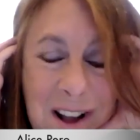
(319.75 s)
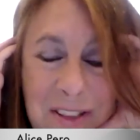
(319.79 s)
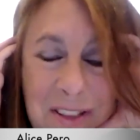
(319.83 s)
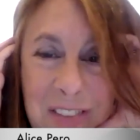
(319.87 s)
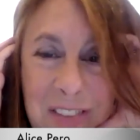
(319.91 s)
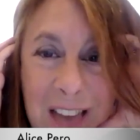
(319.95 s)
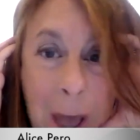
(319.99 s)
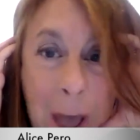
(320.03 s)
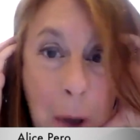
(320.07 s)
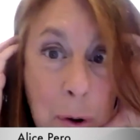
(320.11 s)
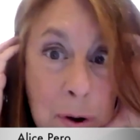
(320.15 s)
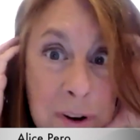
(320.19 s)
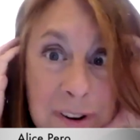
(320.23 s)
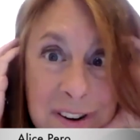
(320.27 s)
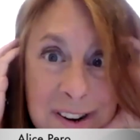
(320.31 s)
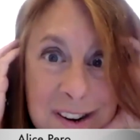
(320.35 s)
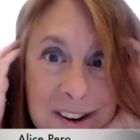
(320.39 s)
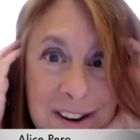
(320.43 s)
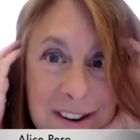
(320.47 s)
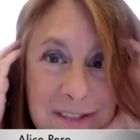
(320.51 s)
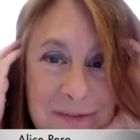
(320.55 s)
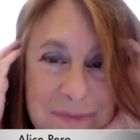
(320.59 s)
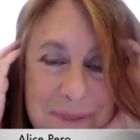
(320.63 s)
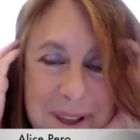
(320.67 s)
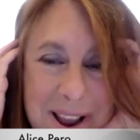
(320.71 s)
thousands
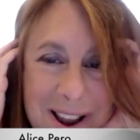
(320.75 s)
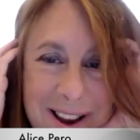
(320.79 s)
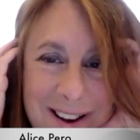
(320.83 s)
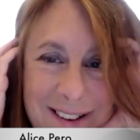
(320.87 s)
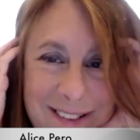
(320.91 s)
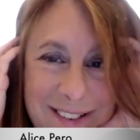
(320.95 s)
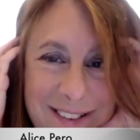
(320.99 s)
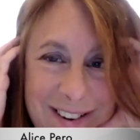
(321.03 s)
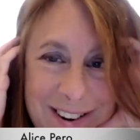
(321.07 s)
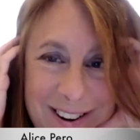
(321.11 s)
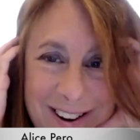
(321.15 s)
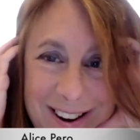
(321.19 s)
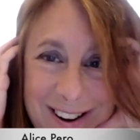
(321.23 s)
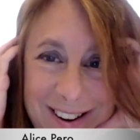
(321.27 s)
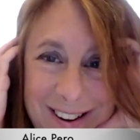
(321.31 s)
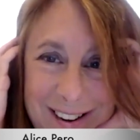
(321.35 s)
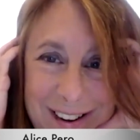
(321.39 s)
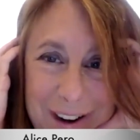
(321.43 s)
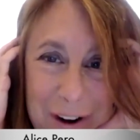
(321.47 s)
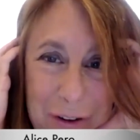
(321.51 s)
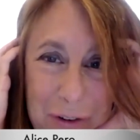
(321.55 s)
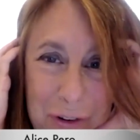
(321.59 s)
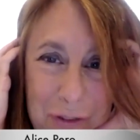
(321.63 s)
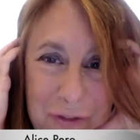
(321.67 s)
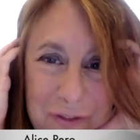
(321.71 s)
of pages
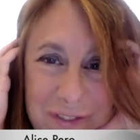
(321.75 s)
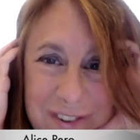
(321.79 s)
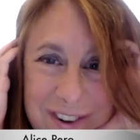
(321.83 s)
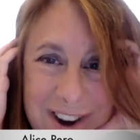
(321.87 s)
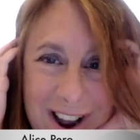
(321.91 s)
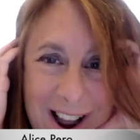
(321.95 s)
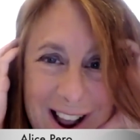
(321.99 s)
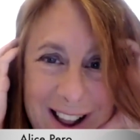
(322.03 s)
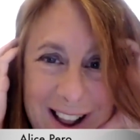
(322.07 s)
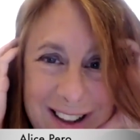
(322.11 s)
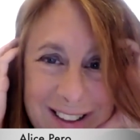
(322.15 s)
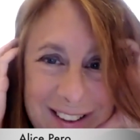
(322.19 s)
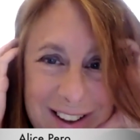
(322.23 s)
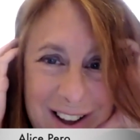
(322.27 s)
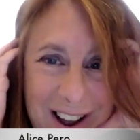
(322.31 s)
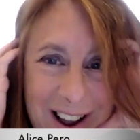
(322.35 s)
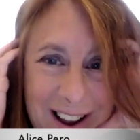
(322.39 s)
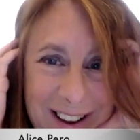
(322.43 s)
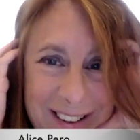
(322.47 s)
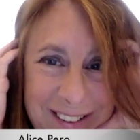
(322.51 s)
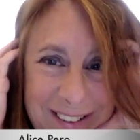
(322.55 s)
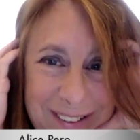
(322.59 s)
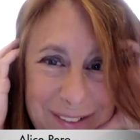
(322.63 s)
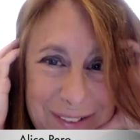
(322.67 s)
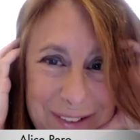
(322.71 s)
of
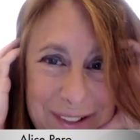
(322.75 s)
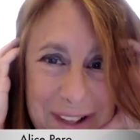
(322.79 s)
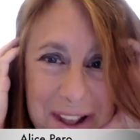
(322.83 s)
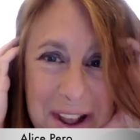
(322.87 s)
dialogues,